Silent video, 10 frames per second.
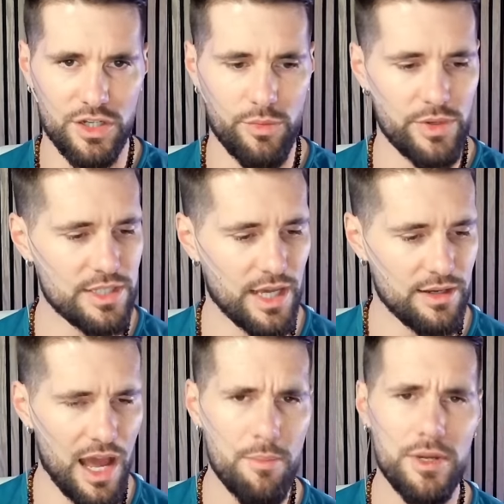and we said,
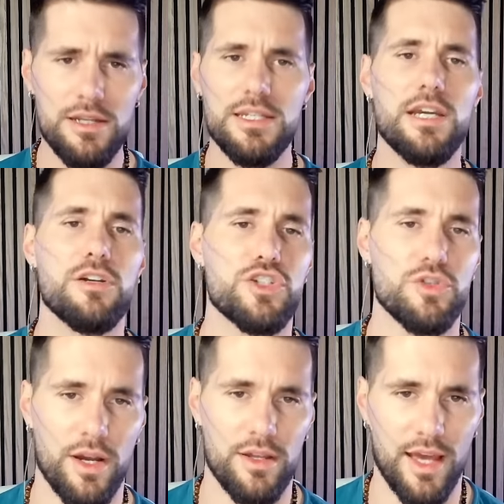I'm going to
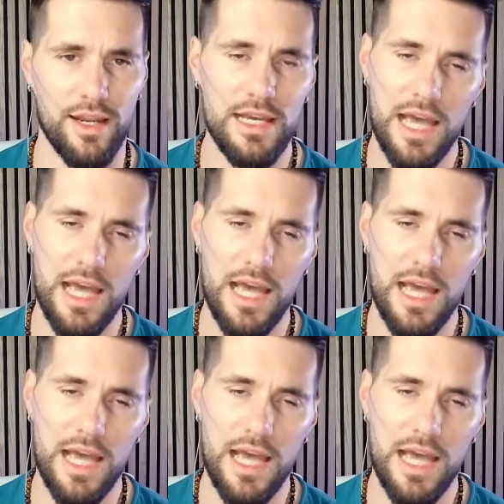deconstruct that.